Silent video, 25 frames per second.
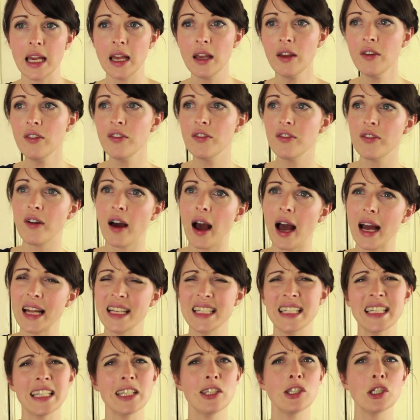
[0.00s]
If I
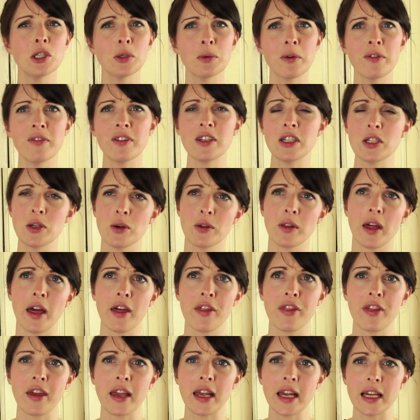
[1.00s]
did do a video that I
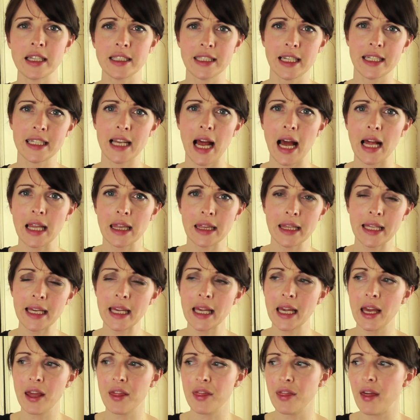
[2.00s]
think I did, I'll
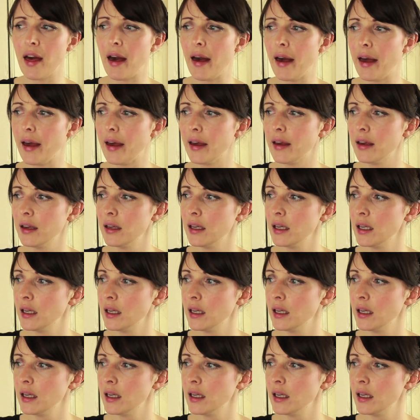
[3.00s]
link it there,